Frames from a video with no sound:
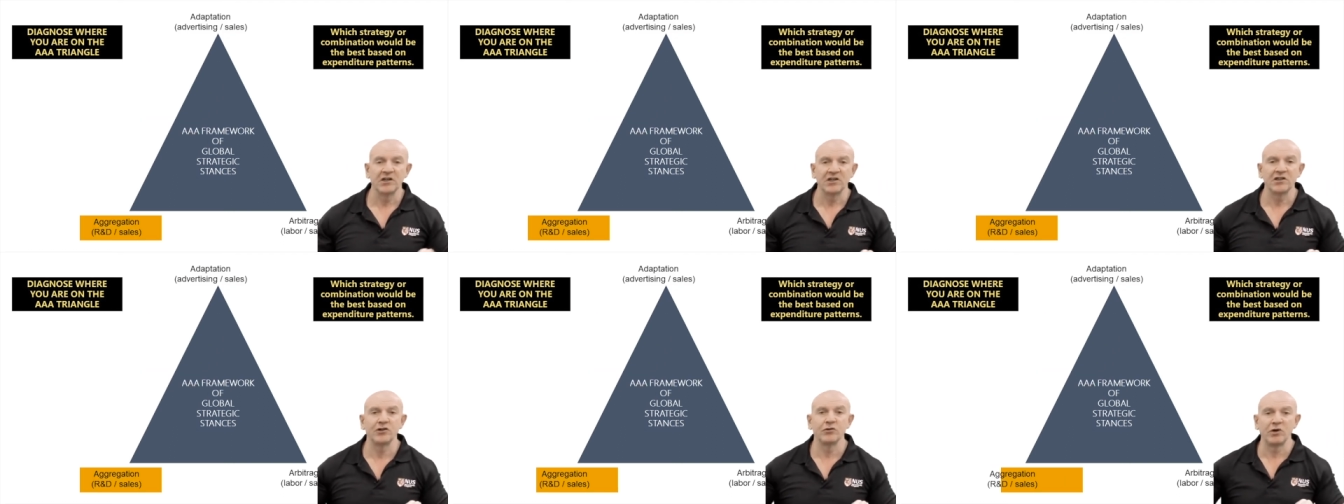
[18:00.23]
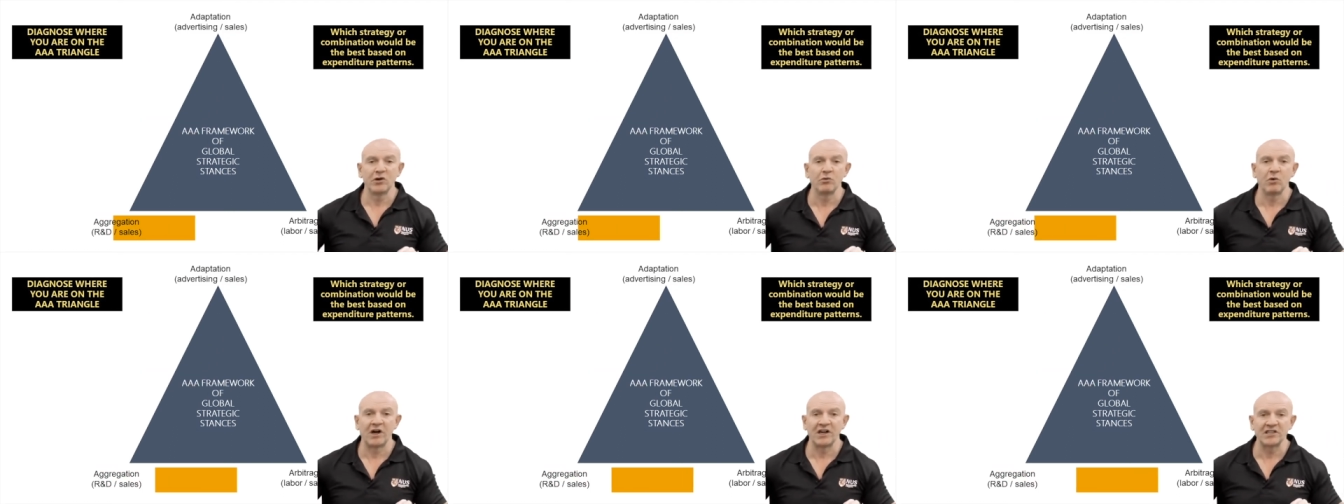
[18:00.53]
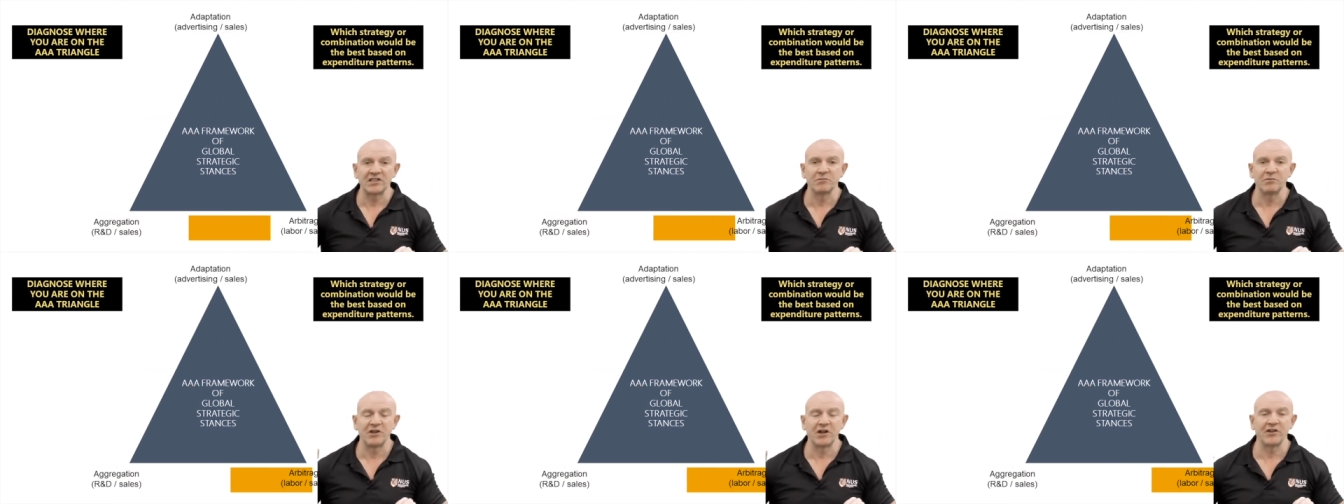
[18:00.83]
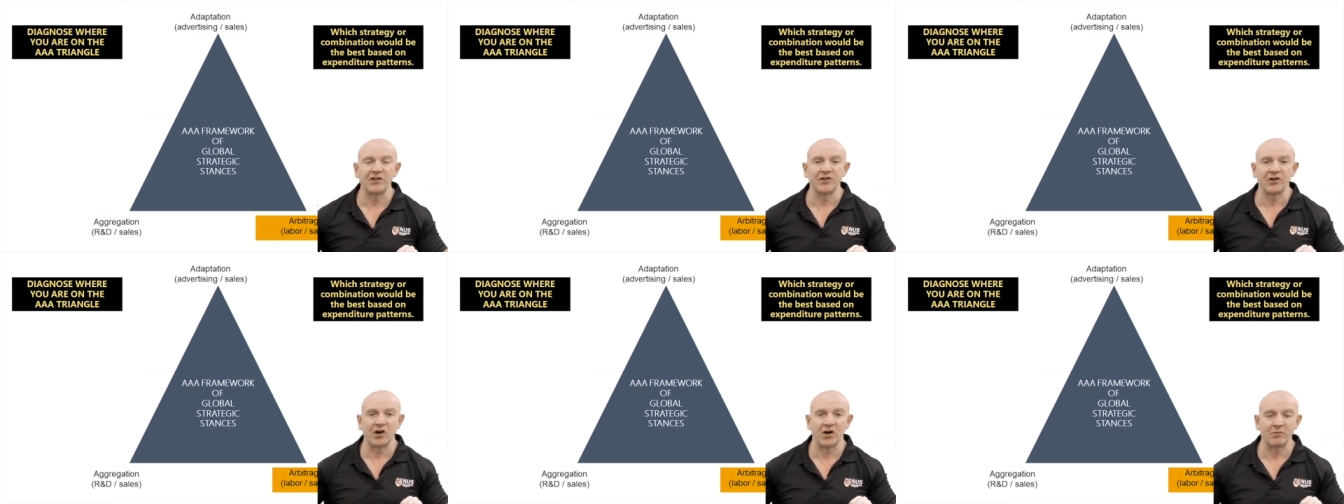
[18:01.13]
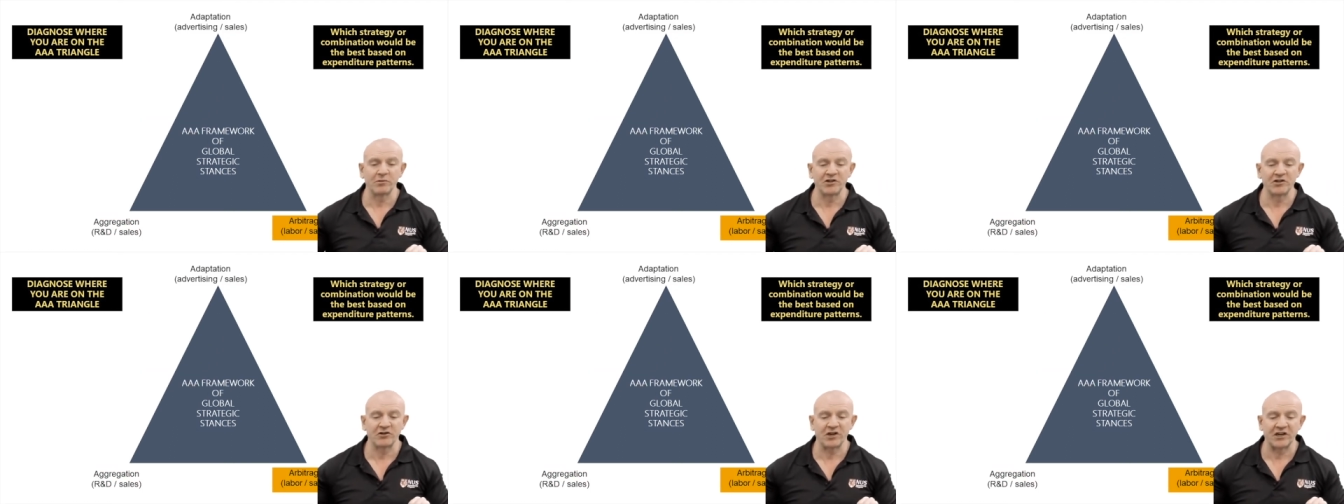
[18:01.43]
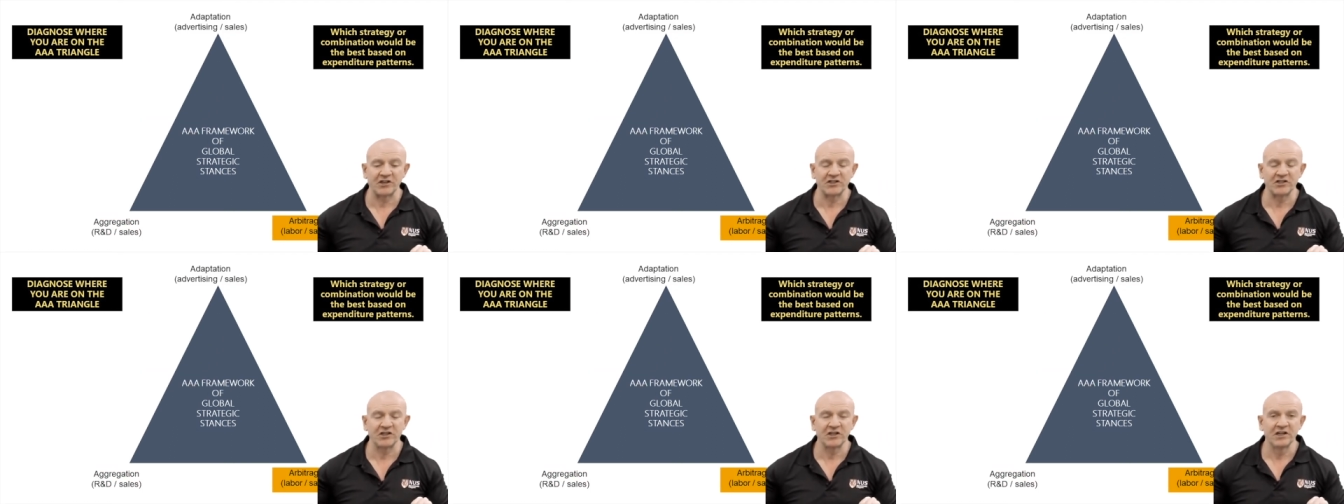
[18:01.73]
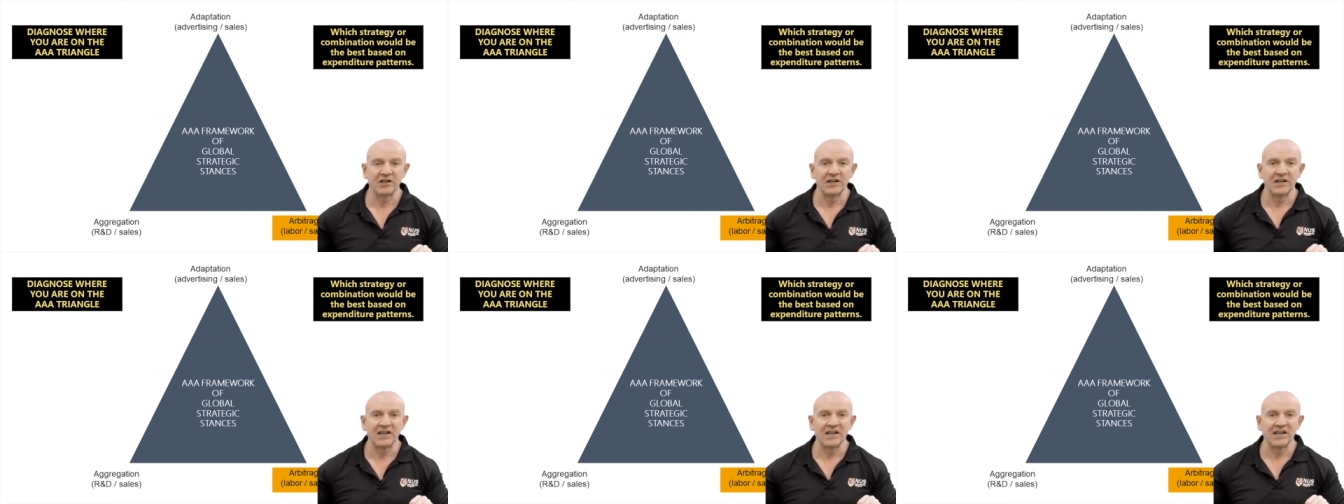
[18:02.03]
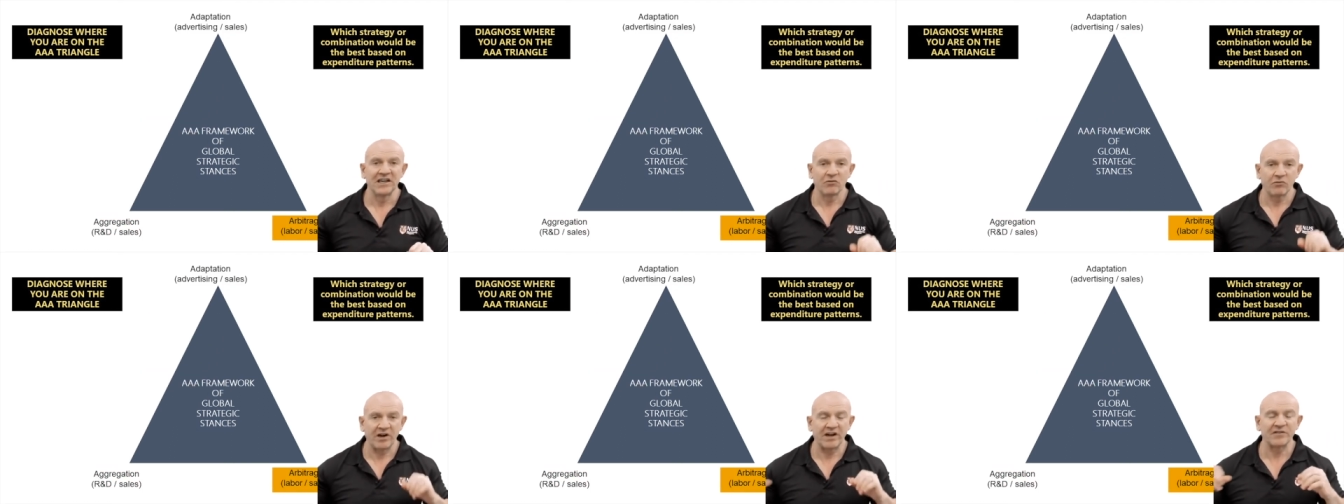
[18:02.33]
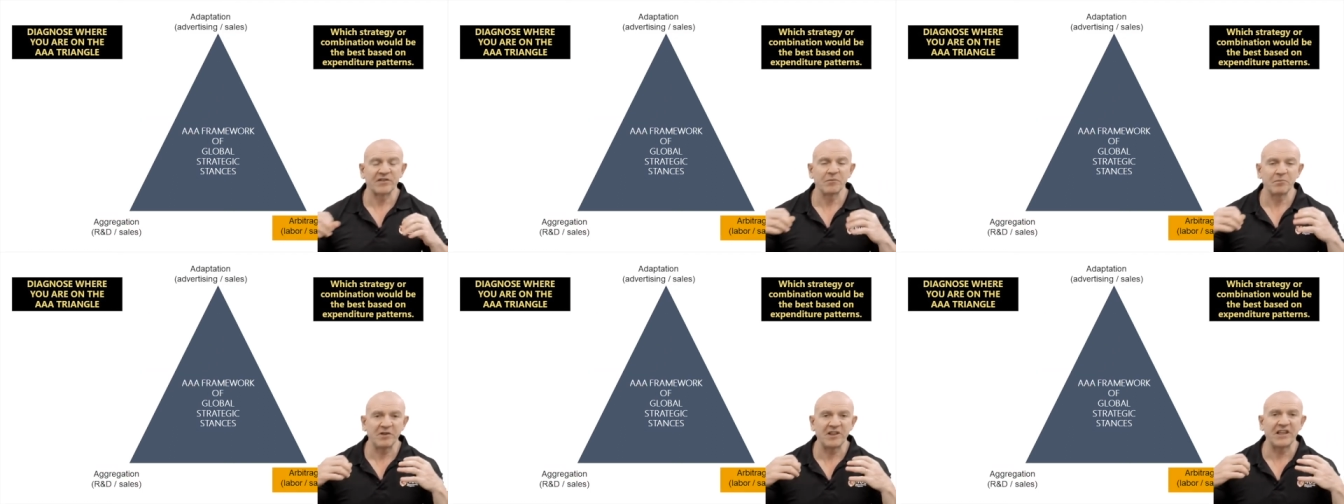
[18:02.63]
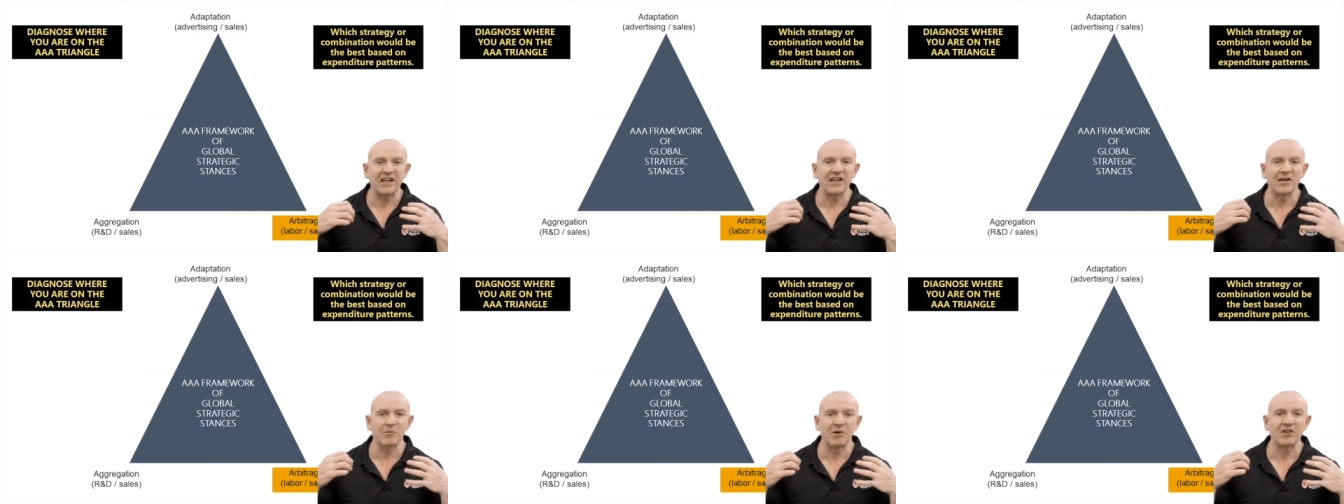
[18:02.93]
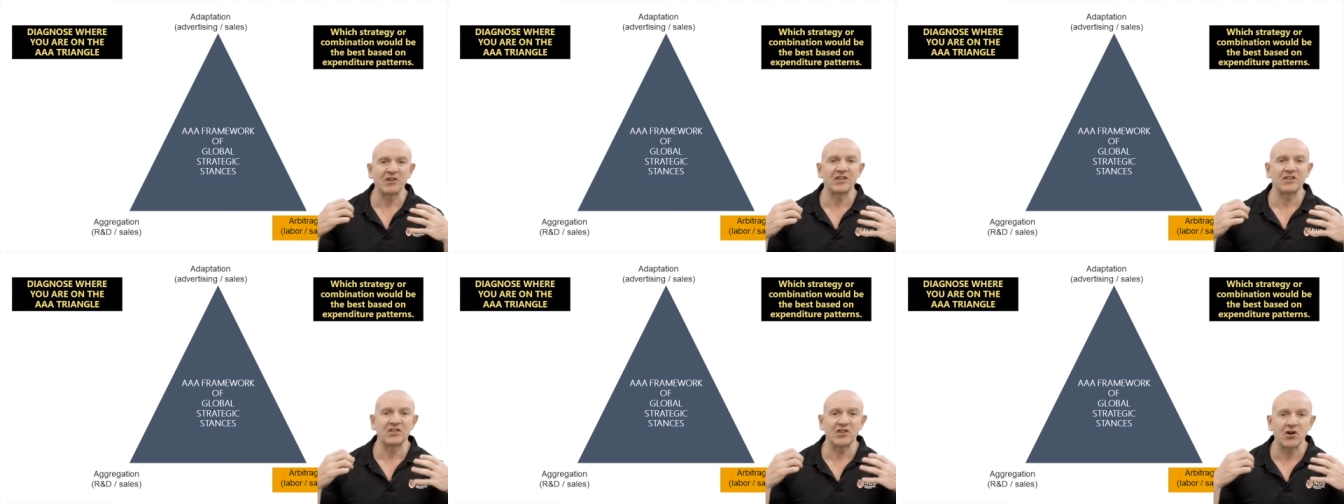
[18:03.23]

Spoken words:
Do we want to be on the arbitrage? We have to think about this